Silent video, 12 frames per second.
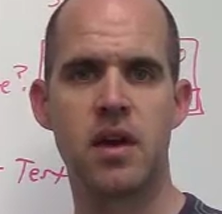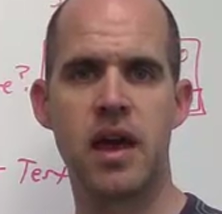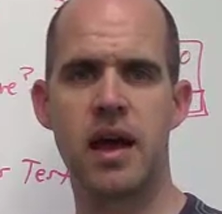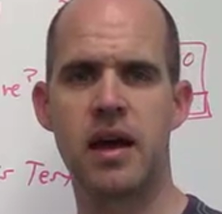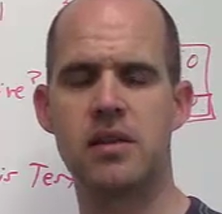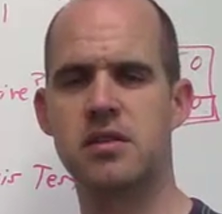
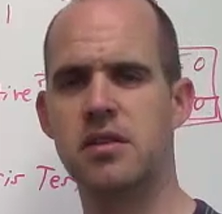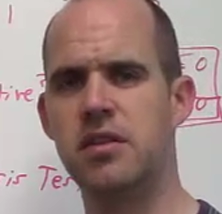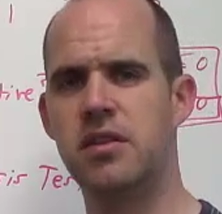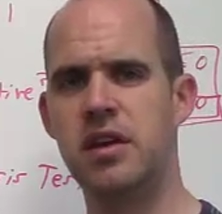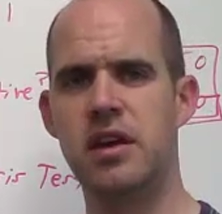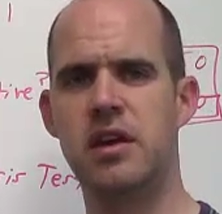And
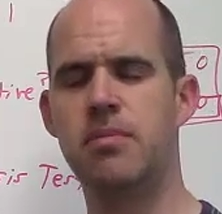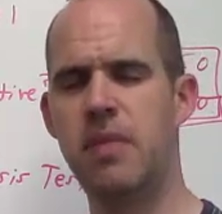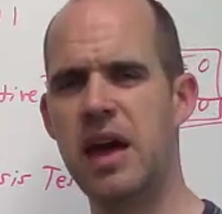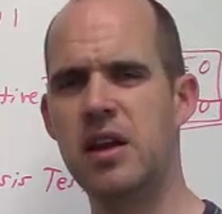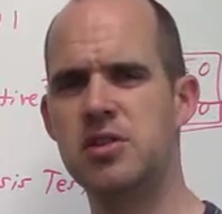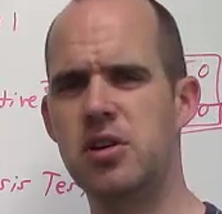the
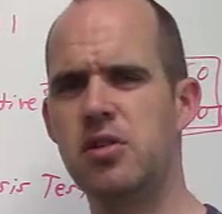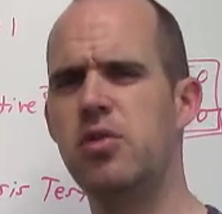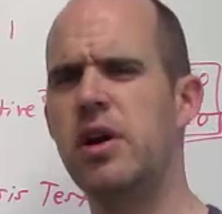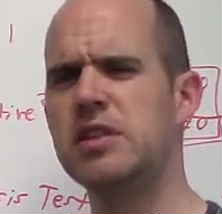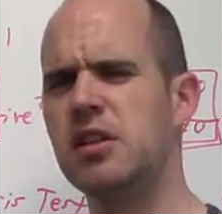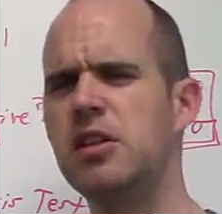manager,
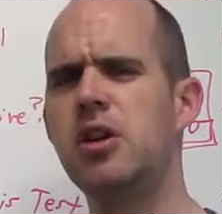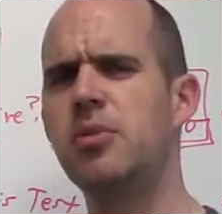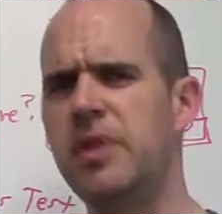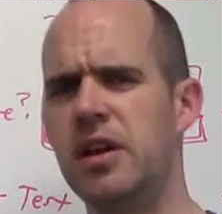who has a little